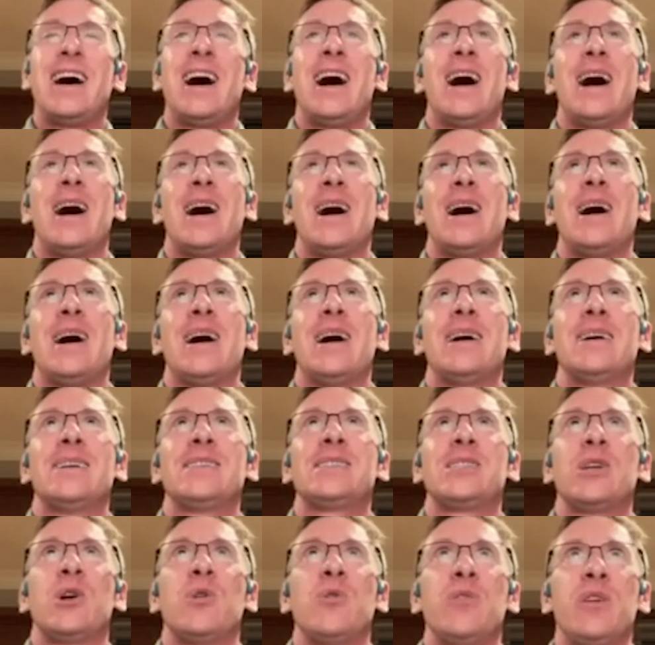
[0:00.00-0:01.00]

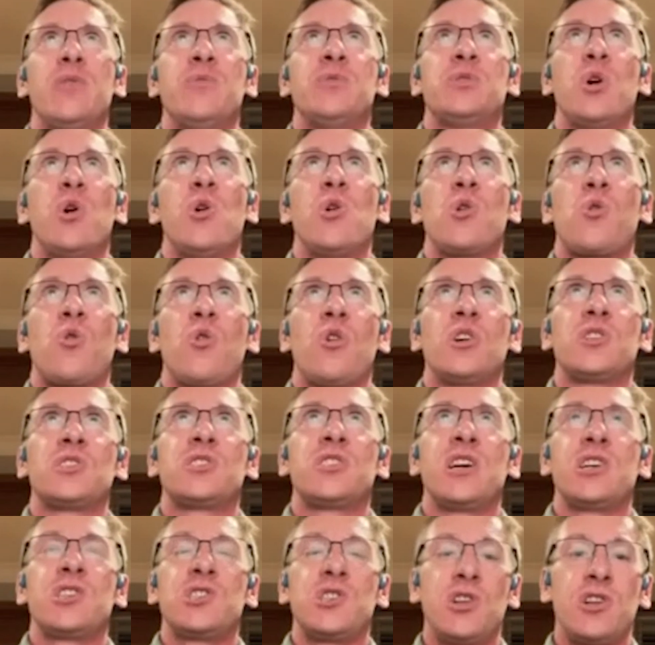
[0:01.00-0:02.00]
So there was all
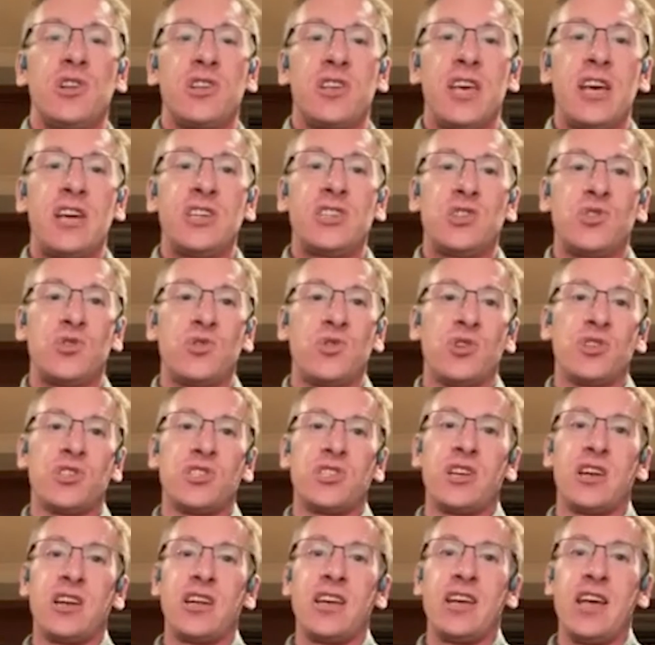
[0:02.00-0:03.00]
cross-sectional and case control
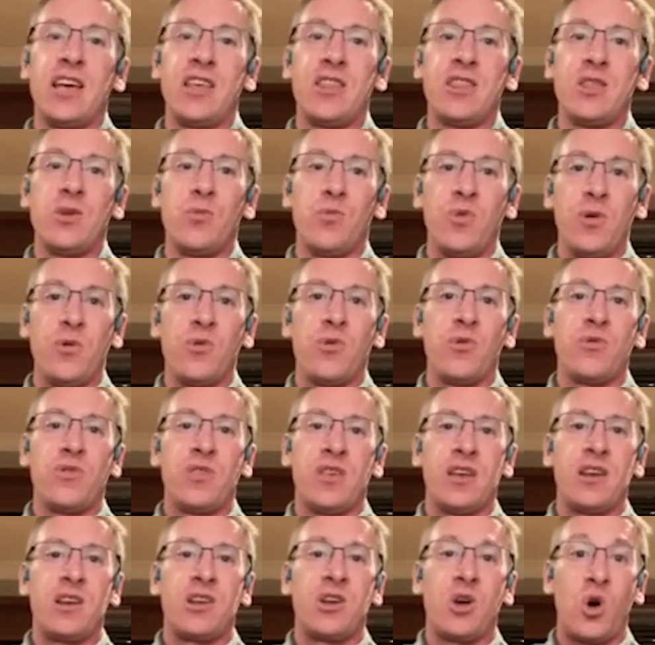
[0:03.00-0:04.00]
study, and we were
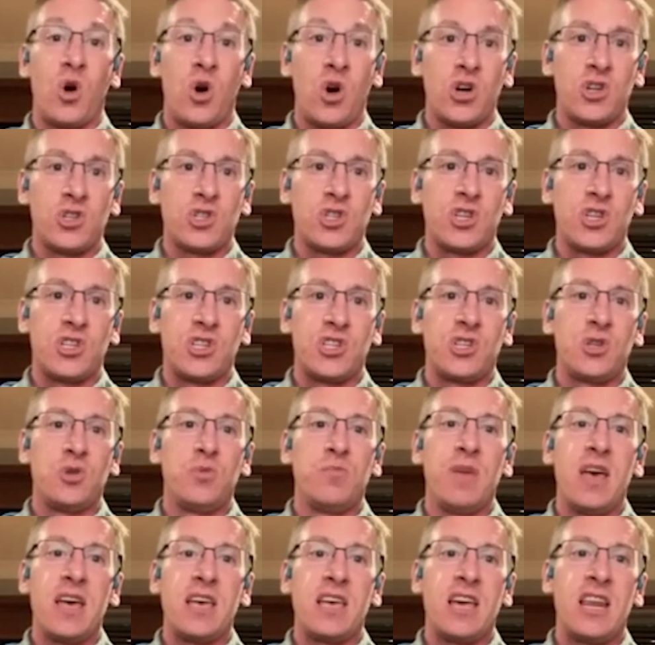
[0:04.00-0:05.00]
then cautious to
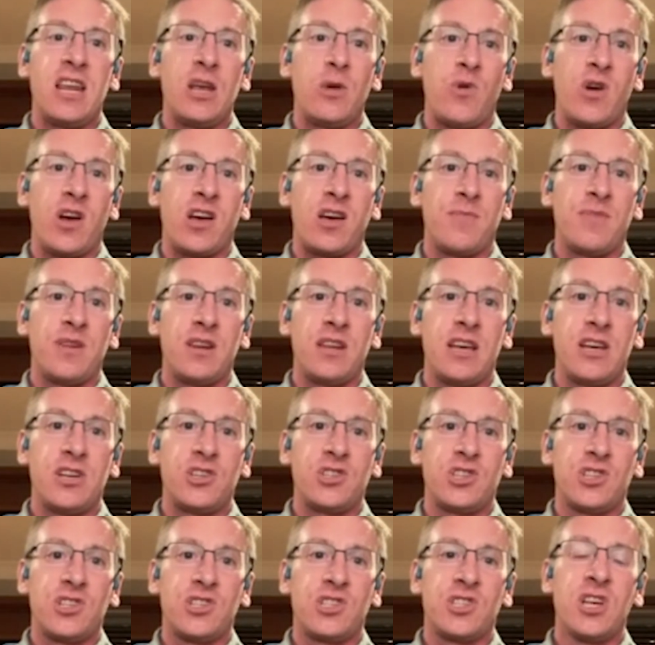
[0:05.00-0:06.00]
make any
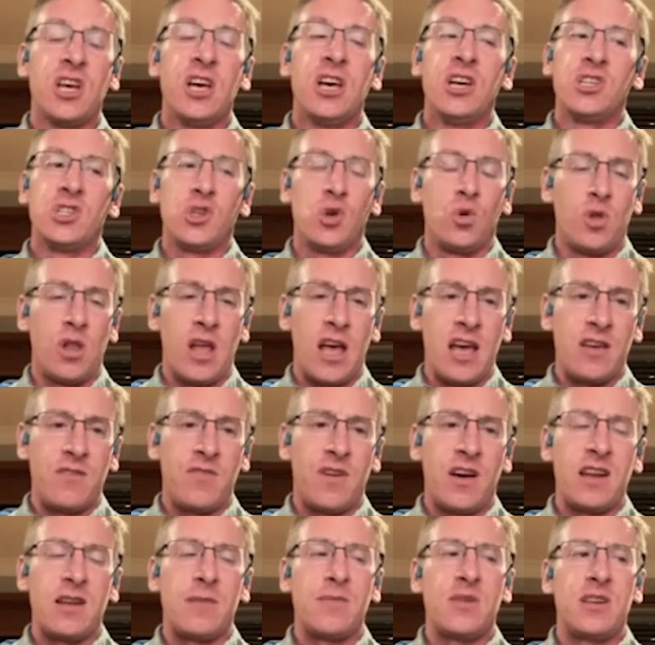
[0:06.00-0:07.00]
recommendations. So like
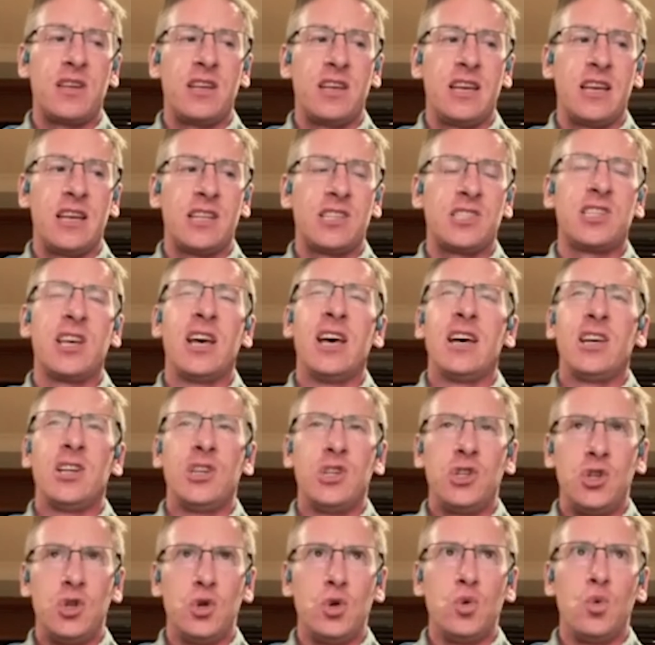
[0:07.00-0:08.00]
vitamin D, it's
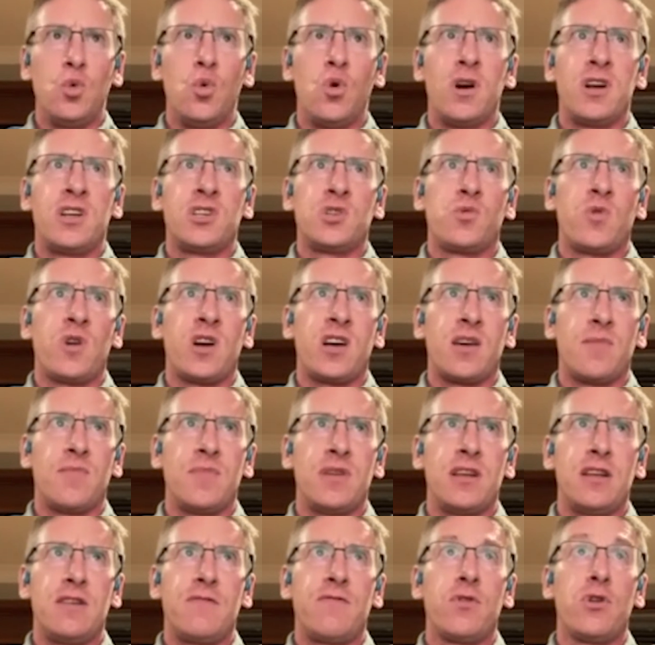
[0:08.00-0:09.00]
do what is
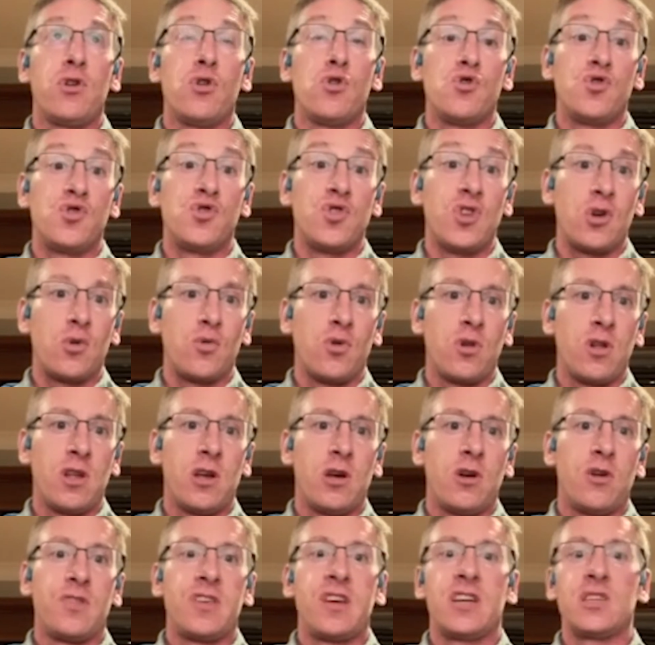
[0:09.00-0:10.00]
recommended for your general
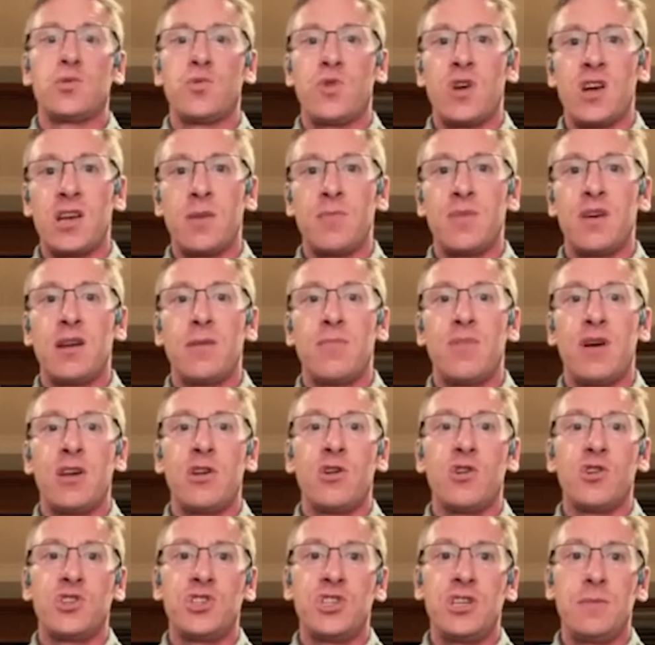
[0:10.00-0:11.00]
health as recommended by
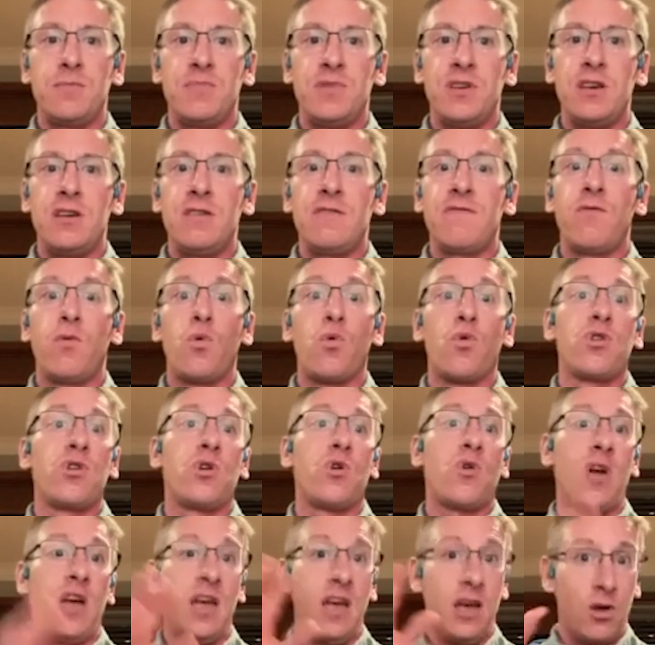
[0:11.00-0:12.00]
your GP for
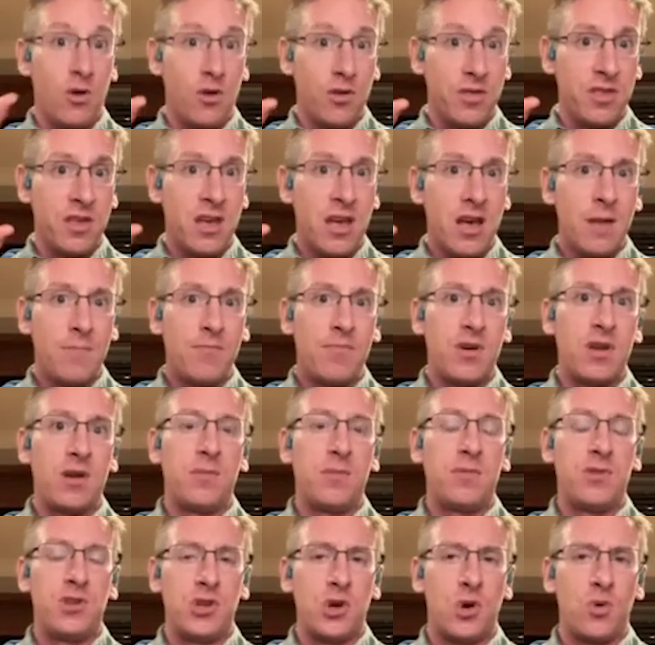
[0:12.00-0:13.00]
your health,
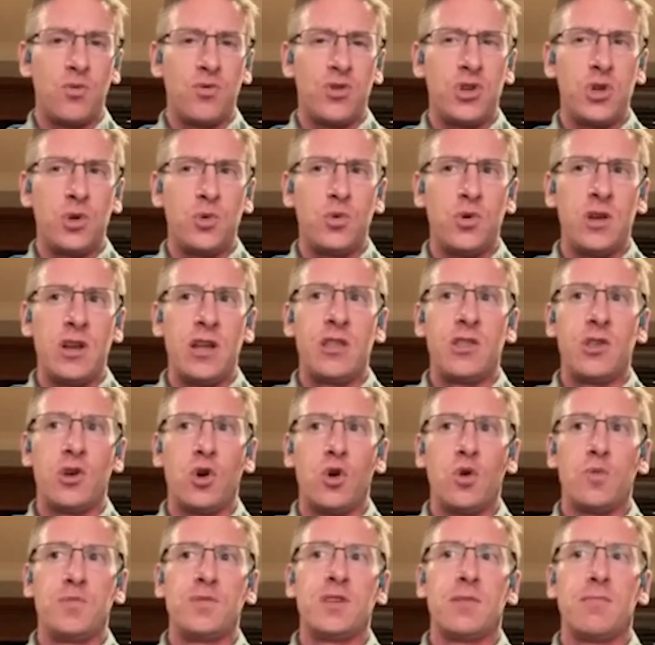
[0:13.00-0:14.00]
but don't do it in the
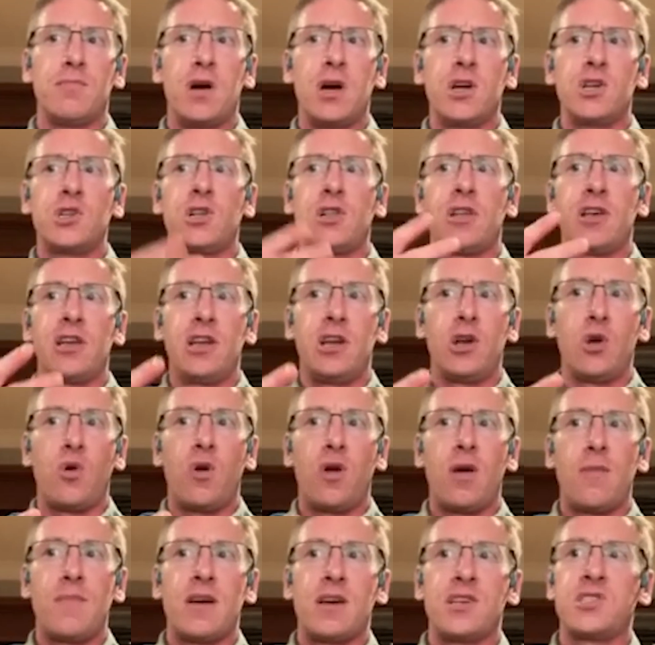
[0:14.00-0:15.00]
hopes of modulating
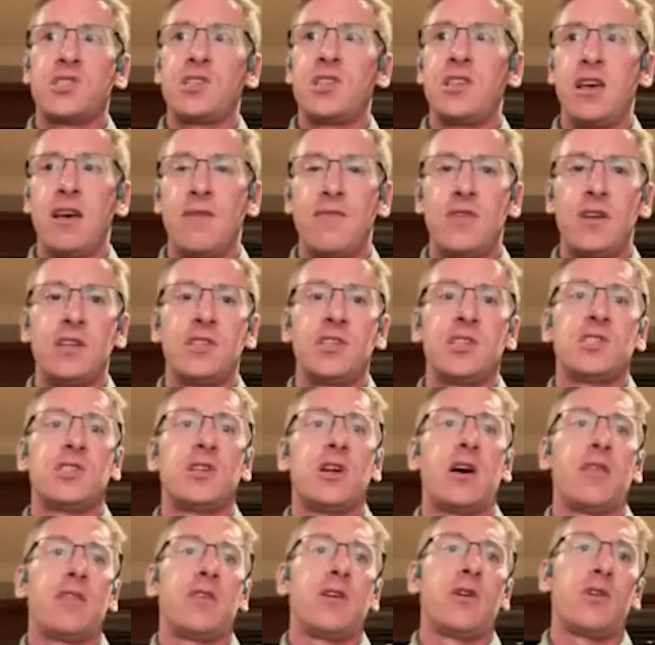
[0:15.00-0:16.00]
your MS. The evidence is
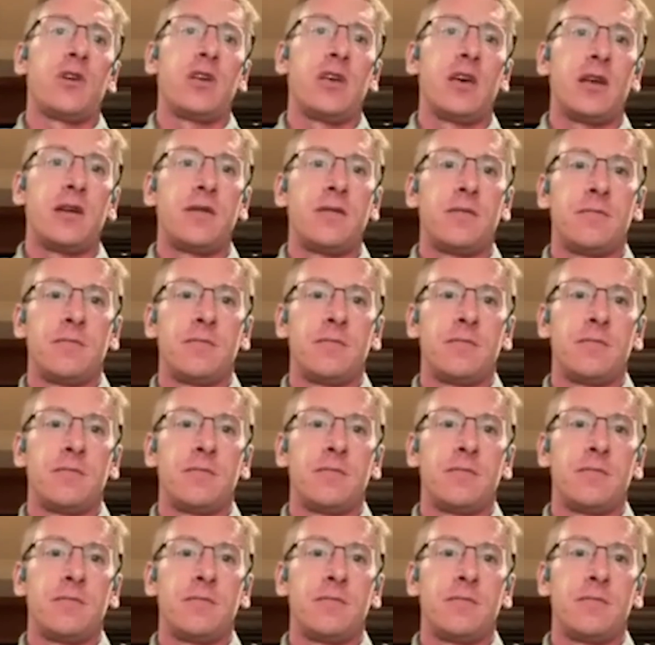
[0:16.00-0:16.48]
not there yet.